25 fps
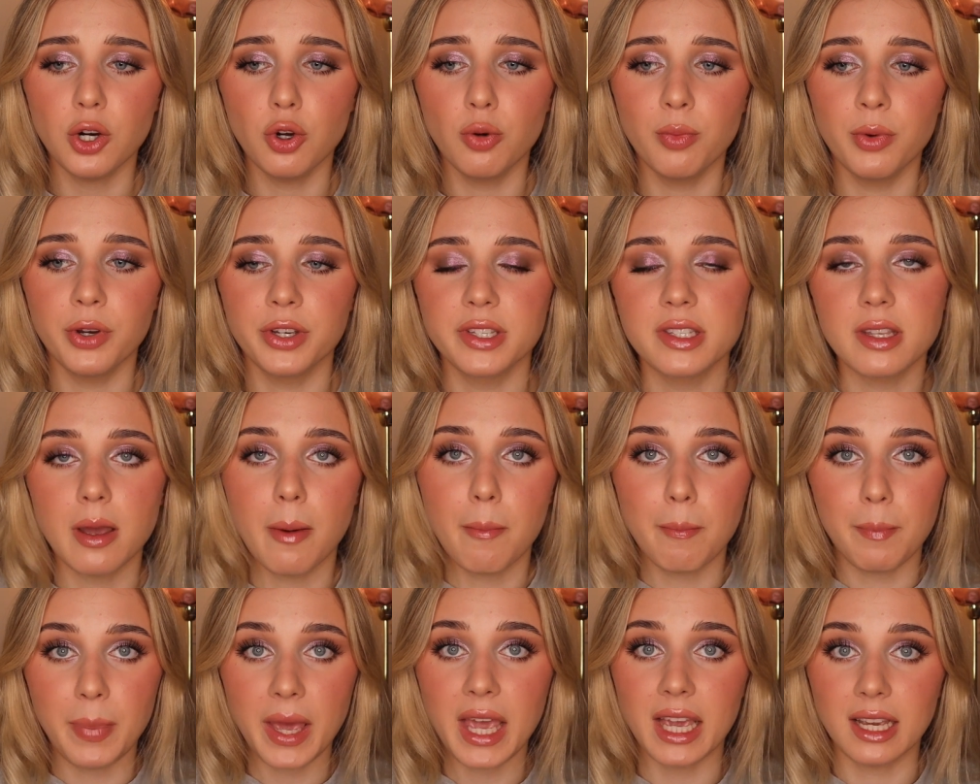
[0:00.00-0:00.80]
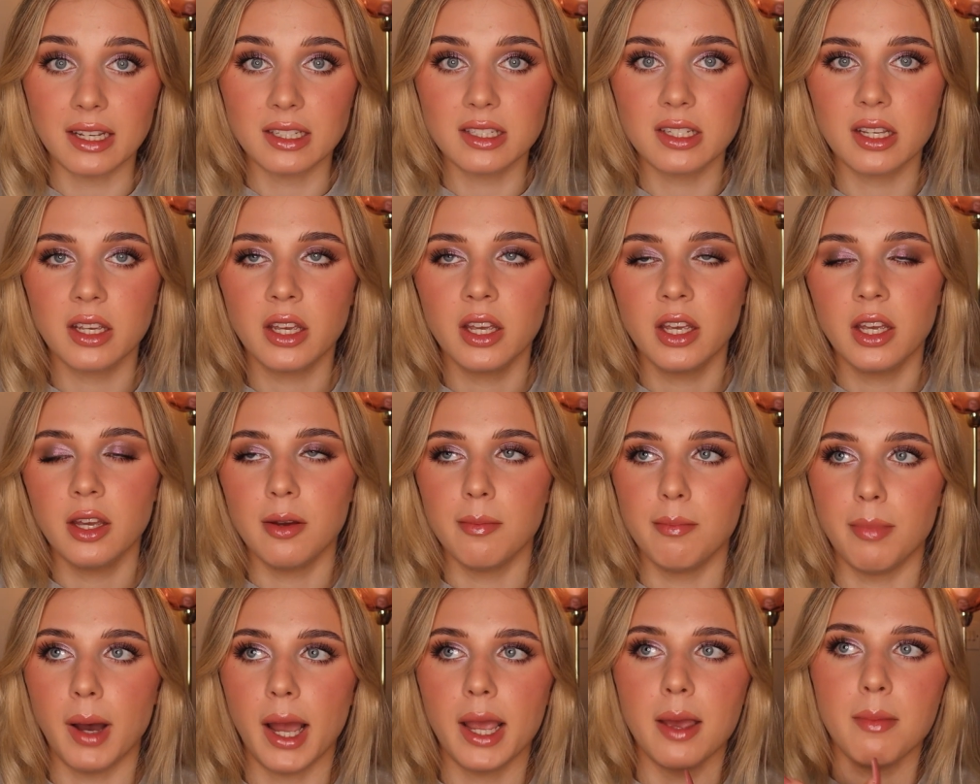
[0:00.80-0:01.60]
almost picked
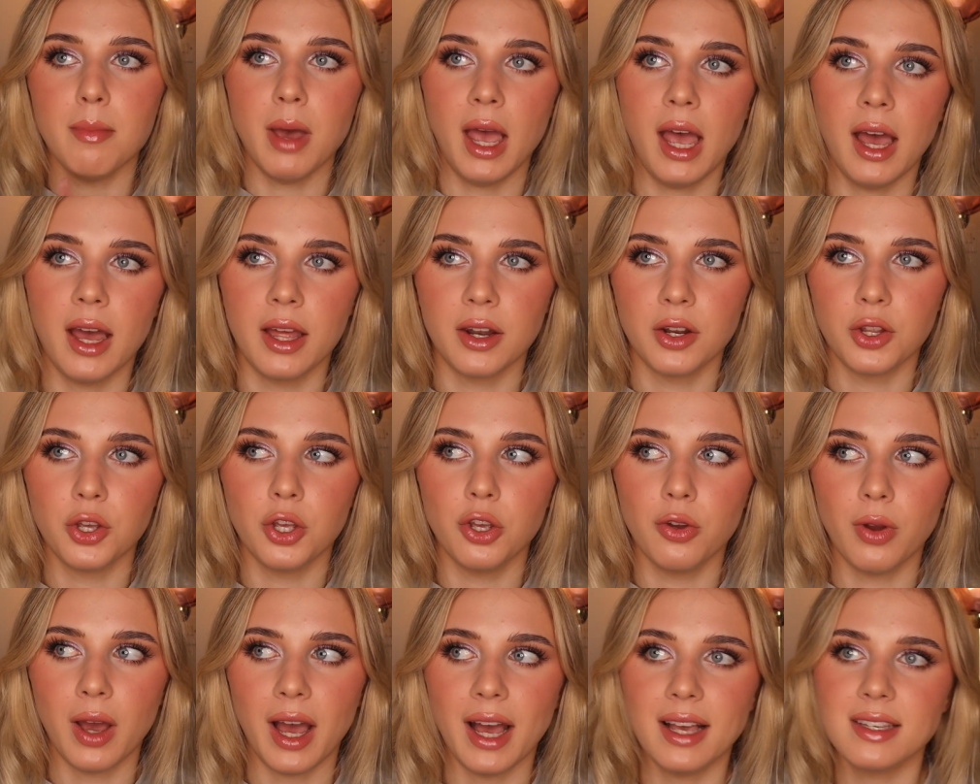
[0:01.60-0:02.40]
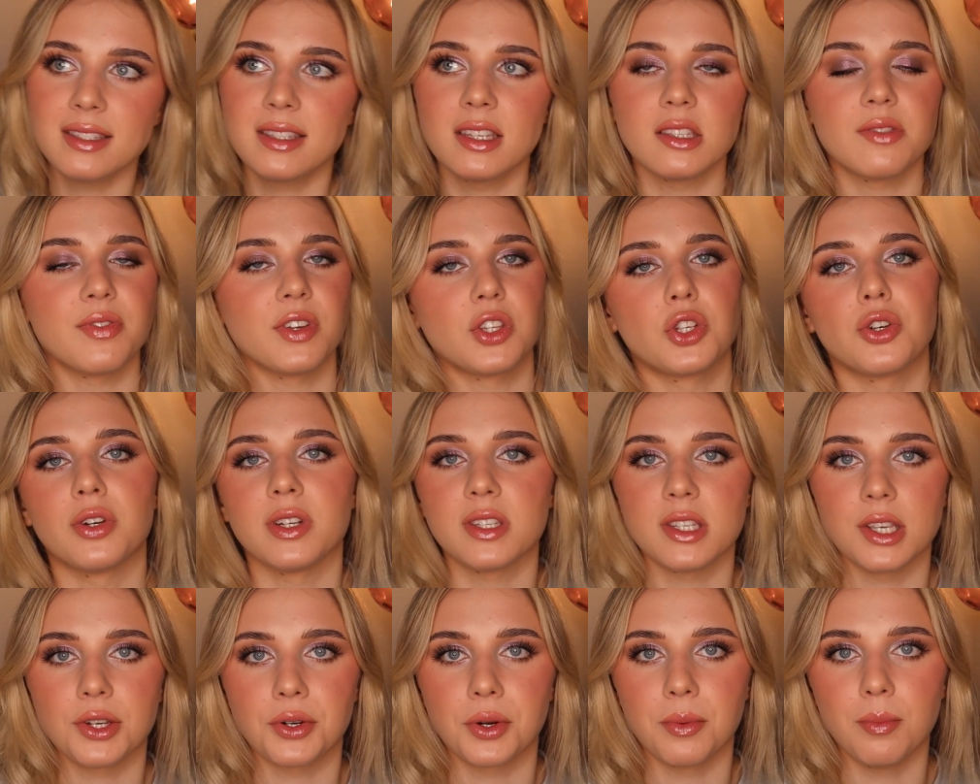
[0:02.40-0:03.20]
by a man who has this
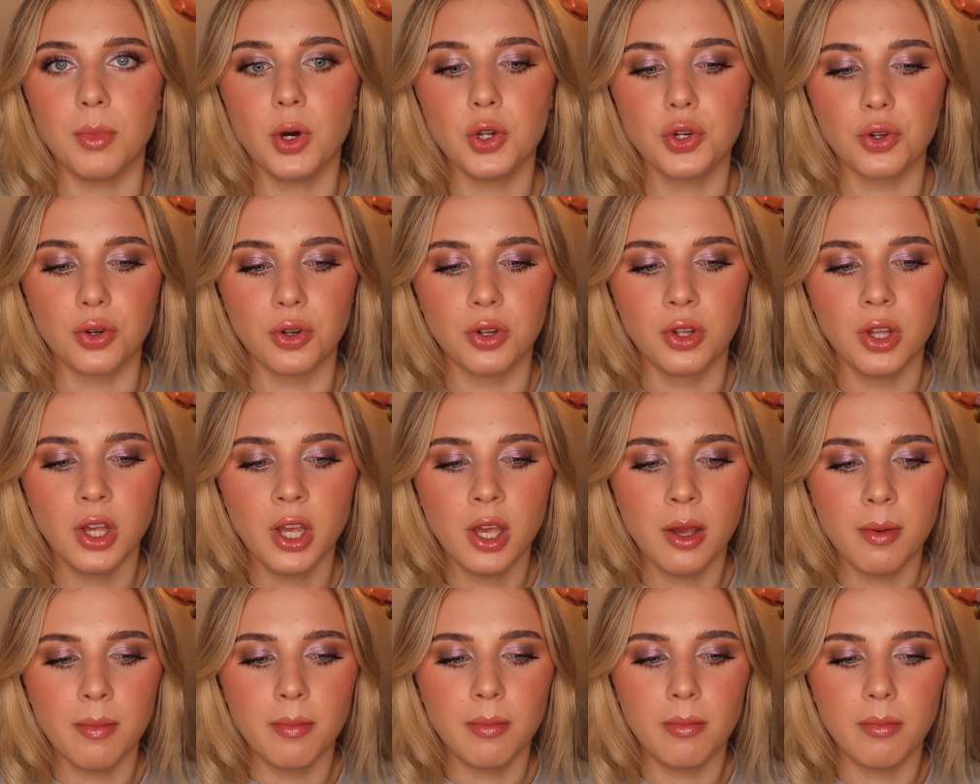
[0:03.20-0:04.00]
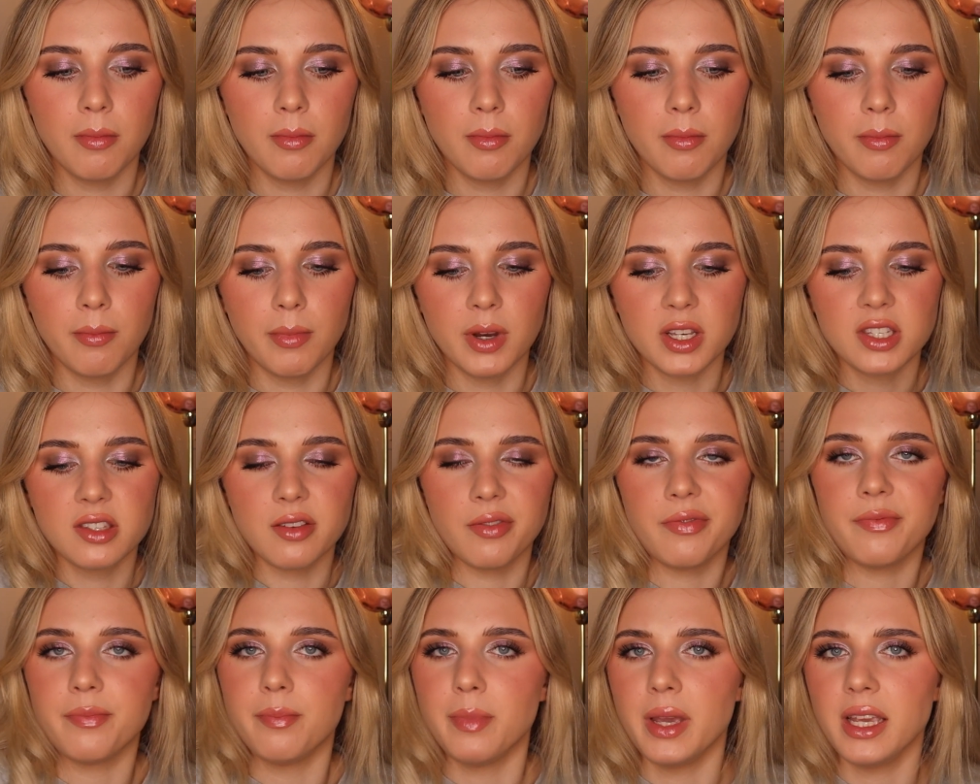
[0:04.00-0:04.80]
Victoria's Secret model must
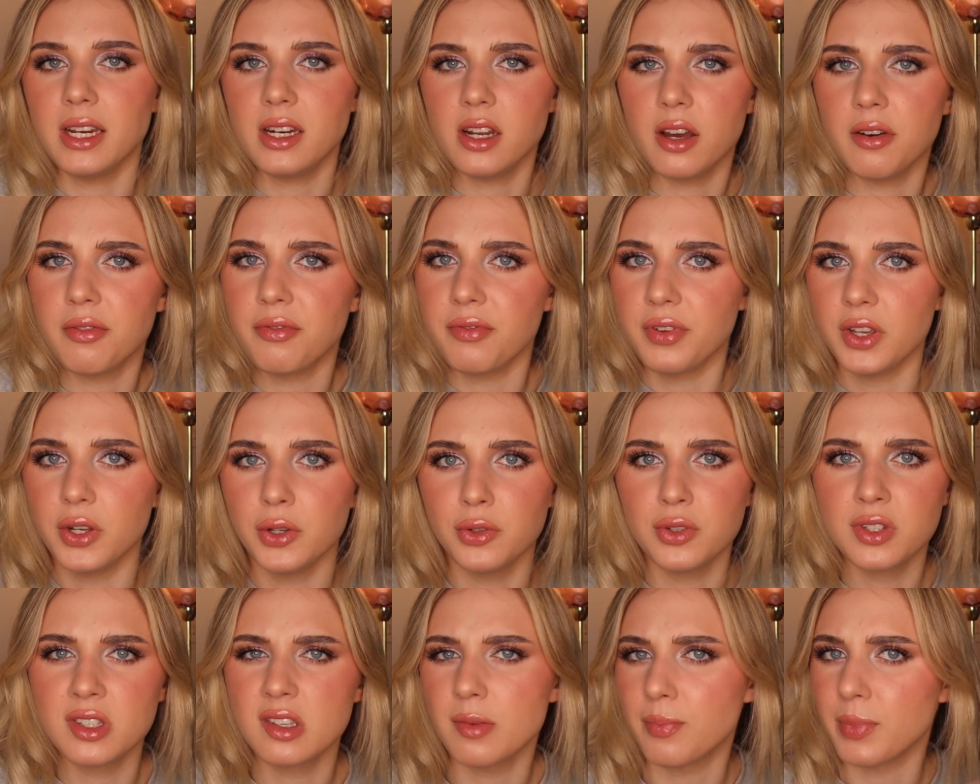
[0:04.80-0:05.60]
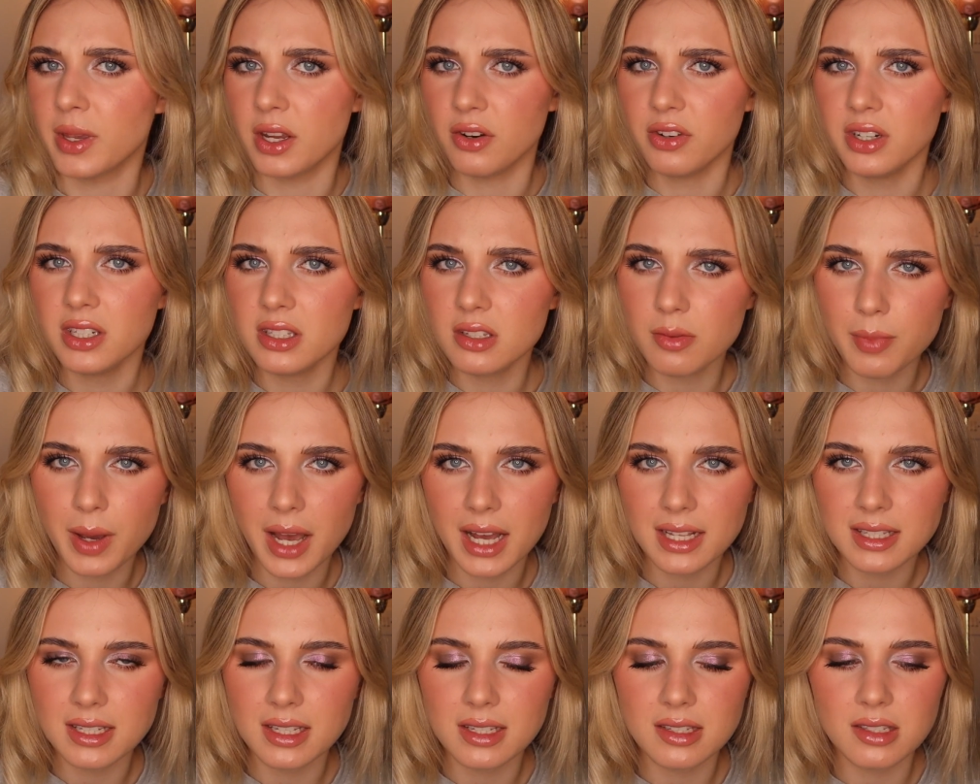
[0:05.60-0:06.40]
have made her feel superior to
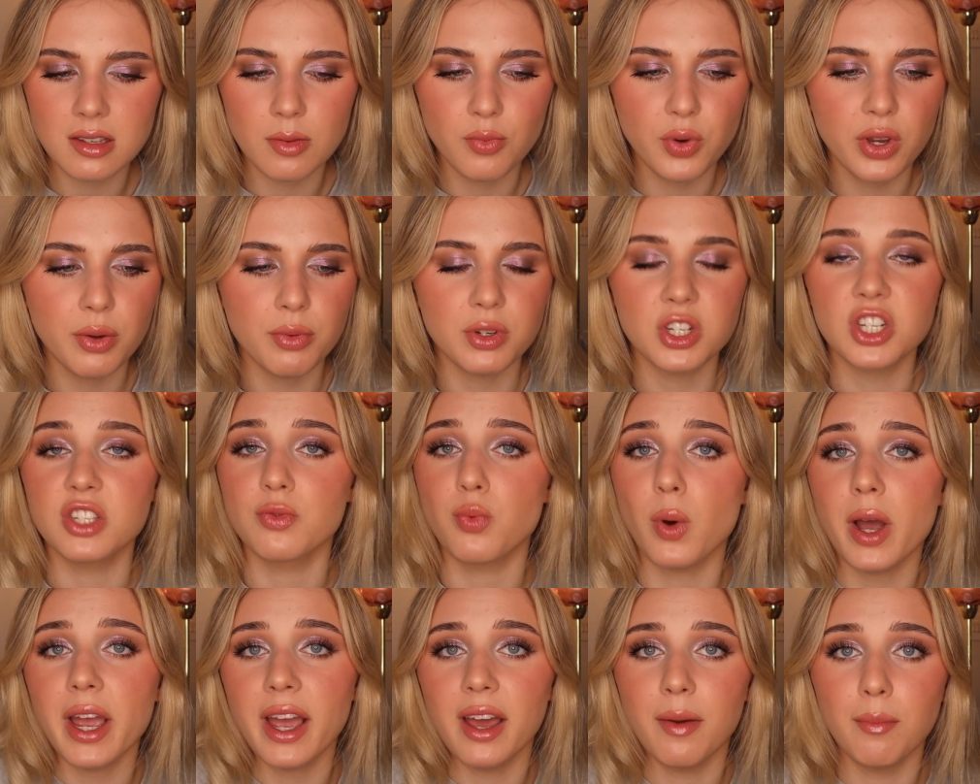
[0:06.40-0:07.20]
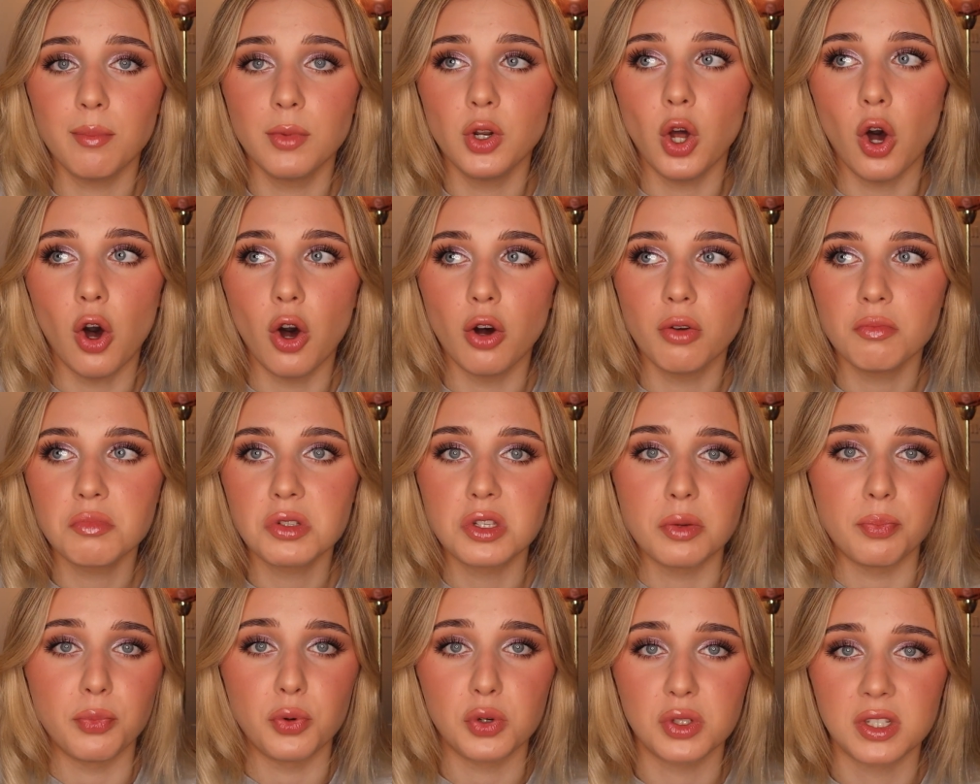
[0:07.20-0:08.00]
Behati in some way, which is why I'm not
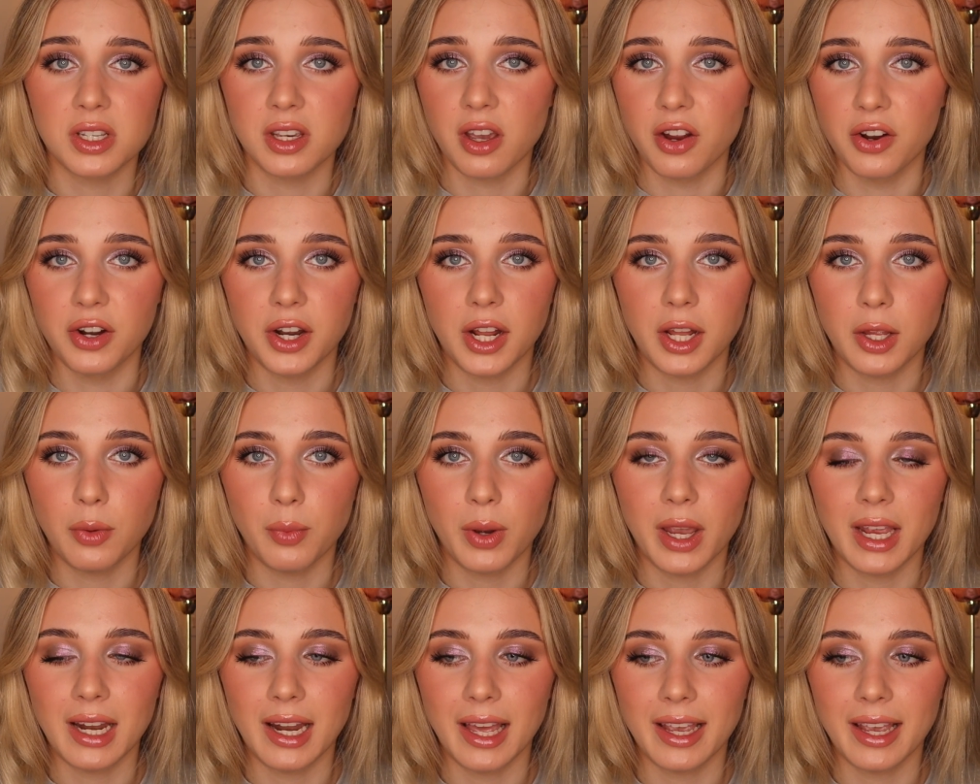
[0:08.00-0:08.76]
supporting her in any way.